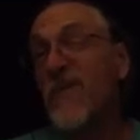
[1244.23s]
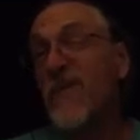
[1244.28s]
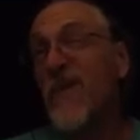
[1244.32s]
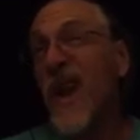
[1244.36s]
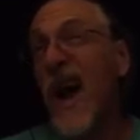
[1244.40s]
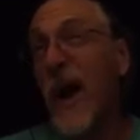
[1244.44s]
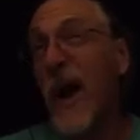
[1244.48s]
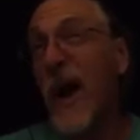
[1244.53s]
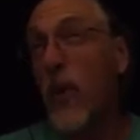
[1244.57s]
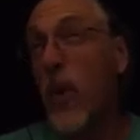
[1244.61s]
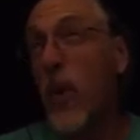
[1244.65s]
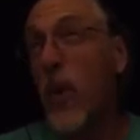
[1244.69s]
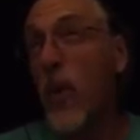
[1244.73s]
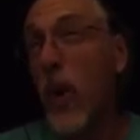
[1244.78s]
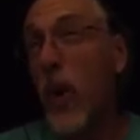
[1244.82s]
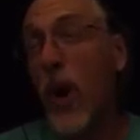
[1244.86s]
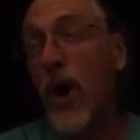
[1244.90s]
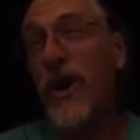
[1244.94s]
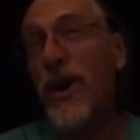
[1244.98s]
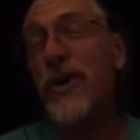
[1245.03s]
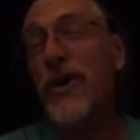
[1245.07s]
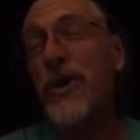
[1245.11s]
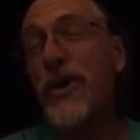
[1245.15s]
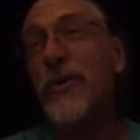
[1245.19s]
I will
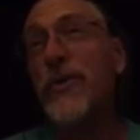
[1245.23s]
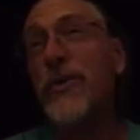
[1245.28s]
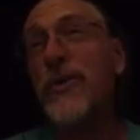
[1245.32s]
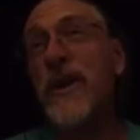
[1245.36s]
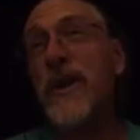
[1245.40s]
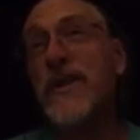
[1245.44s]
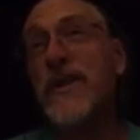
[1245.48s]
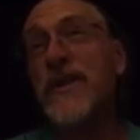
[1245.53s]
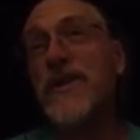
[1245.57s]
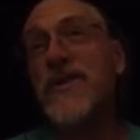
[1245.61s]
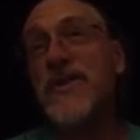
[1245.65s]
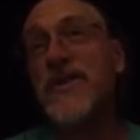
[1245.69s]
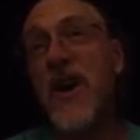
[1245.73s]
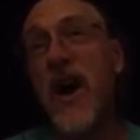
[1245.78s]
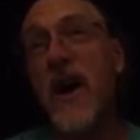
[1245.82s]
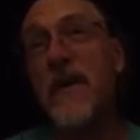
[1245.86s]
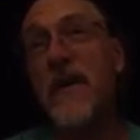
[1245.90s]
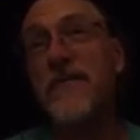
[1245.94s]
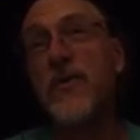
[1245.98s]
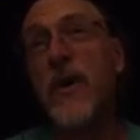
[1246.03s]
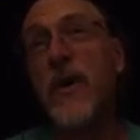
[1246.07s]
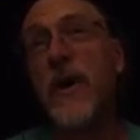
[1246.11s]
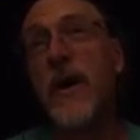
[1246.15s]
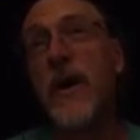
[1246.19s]
warn you that the
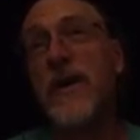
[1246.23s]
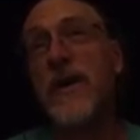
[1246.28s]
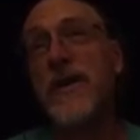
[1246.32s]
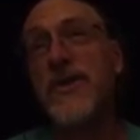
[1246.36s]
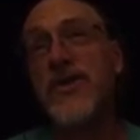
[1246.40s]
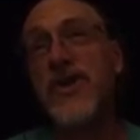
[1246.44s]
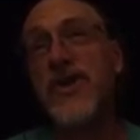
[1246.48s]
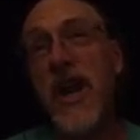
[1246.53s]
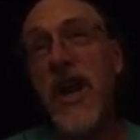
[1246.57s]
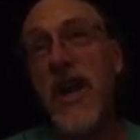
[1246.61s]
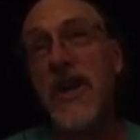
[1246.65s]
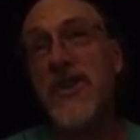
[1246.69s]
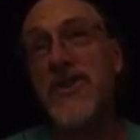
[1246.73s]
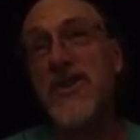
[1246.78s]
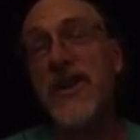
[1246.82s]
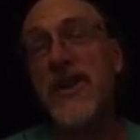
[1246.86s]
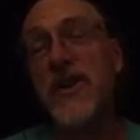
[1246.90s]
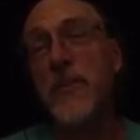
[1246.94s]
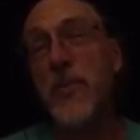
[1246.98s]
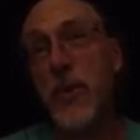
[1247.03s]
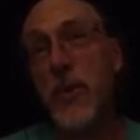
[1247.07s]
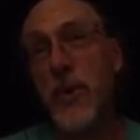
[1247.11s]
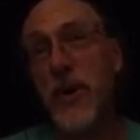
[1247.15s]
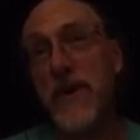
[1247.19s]
software is
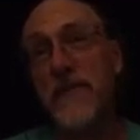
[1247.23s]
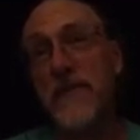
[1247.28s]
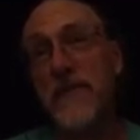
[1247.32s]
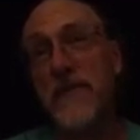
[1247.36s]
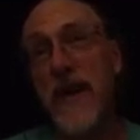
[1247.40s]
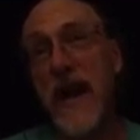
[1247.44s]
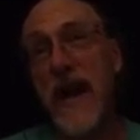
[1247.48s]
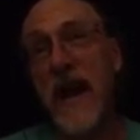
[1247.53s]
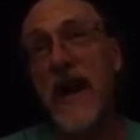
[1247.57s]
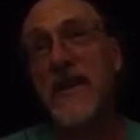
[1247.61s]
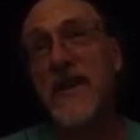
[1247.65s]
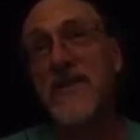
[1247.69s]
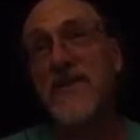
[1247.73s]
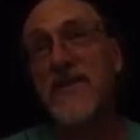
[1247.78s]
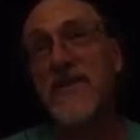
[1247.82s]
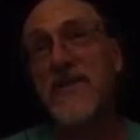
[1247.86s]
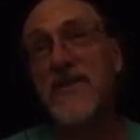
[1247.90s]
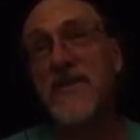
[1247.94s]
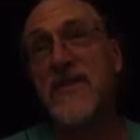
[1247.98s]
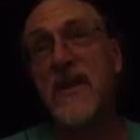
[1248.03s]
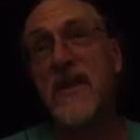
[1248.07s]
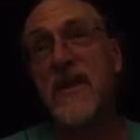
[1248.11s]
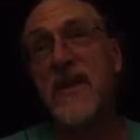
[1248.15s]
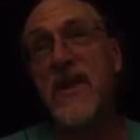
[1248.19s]
changing pretty fast.
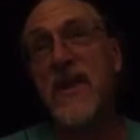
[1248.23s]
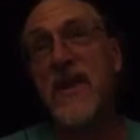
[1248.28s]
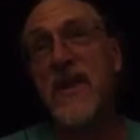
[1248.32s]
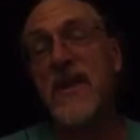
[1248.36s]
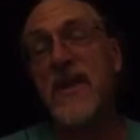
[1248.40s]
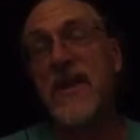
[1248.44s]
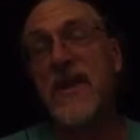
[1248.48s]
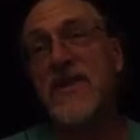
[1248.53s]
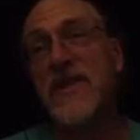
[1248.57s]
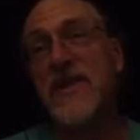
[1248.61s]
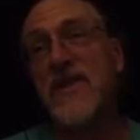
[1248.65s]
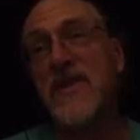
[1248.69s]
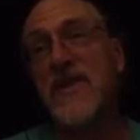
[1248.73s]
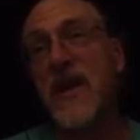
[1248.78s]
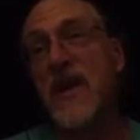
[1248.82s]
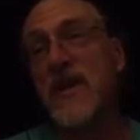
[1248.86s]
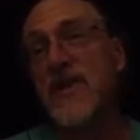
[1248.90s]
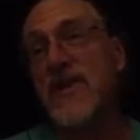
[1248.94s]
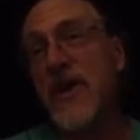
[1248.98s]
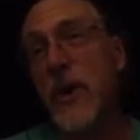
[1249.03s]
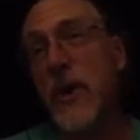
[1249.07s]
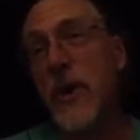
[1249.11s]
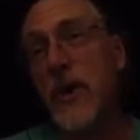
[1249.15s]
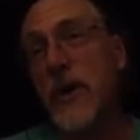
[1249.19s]
This is a
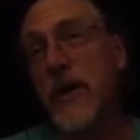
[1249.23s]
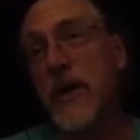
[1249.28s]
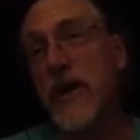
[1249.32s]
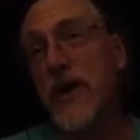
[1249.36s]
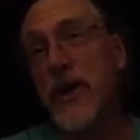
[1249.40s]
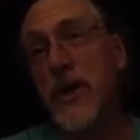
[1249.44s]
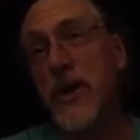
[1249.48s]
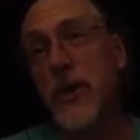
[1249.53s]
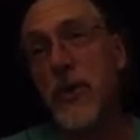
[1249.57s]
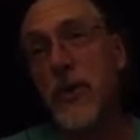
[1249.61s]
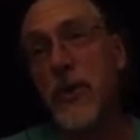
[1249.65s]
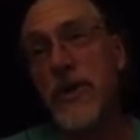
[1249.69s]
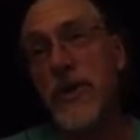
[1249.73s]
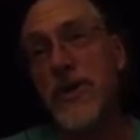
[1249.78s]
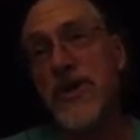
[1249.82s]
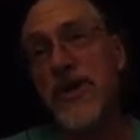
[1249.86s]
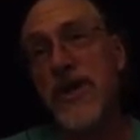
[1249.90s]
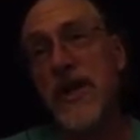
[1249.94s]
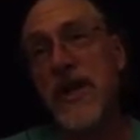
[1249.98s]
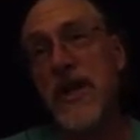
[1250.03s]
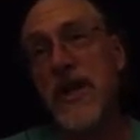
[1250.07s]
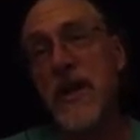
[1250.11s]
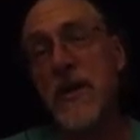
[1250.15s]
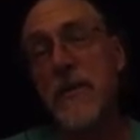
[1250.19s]
totally new
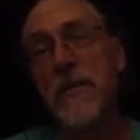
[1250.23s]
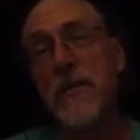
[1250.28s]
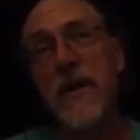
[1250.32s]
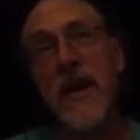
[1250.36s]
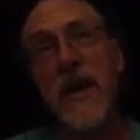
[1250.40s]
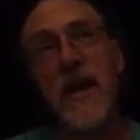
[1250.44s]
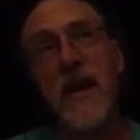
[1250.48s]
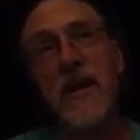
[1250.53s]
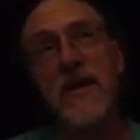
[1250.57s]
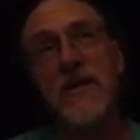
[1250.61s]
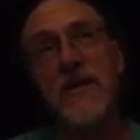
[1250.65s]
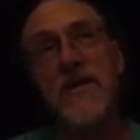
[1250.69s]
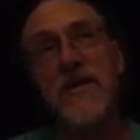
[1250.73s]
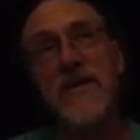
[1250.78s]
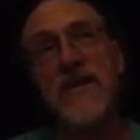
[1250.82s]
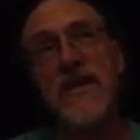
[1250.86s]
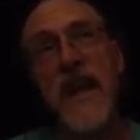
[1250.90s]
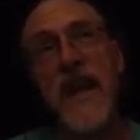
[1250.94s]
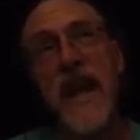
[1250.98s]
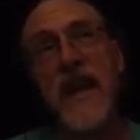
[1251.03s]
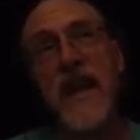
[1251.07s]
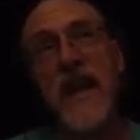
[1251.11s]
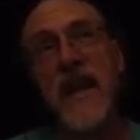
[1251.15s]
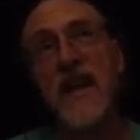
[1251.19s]
regime and
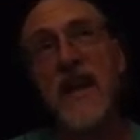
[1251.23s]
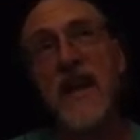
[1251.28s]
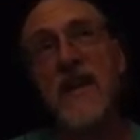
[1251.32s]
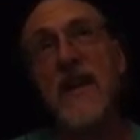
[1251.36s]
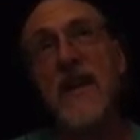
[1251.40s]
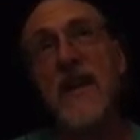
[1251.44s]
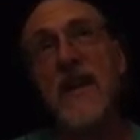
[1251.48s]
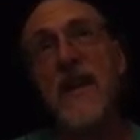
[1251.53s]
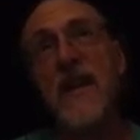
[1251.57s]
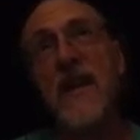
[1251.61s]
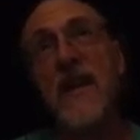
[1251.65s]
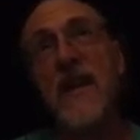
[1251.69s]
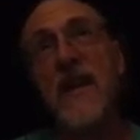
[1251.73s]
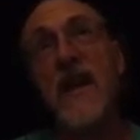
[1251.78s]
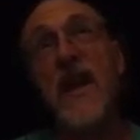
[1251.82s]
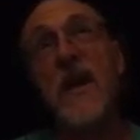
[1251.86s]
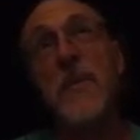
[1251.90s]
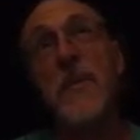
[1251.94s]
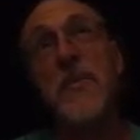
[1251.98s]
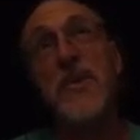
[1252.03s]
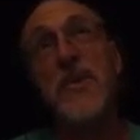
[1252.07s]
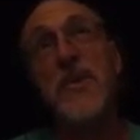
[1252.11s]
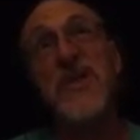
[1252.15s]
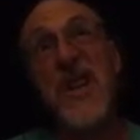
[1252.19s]
setting
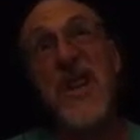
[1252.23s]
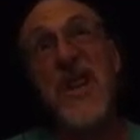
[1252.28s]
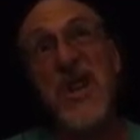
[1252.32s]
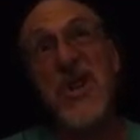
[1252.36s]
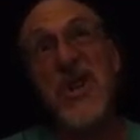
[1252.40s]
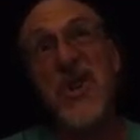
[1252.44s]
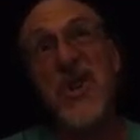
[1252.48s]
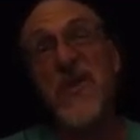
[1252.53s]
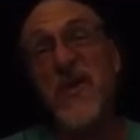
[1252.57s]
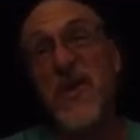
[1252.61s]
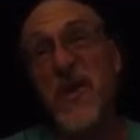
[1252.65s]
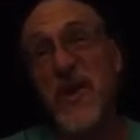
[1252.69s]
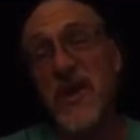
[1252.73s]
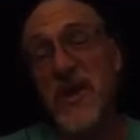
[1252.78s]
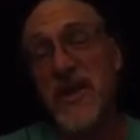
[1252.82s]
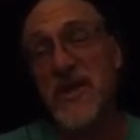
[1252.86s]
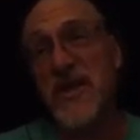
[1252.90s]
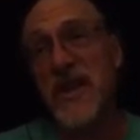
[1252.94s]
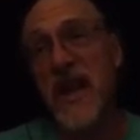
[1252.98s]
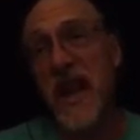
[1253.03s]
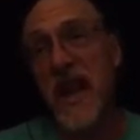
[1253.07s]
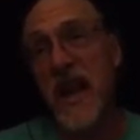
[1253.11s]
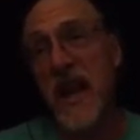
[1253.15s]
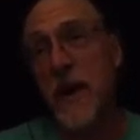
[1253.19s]
and procedure for this
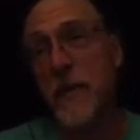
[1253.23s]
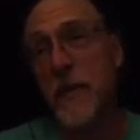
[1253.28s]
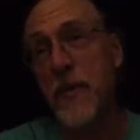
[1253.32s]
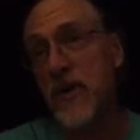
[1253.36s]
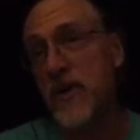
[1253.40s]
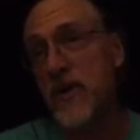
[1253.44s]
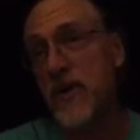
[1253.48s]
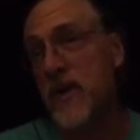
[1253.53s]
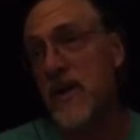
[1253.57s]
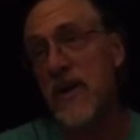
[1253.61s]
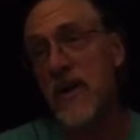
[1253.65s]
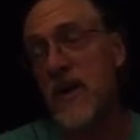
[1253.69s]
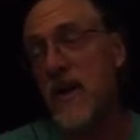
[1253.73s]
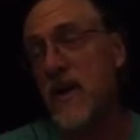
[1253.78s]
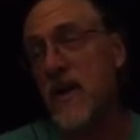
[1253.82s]
camera that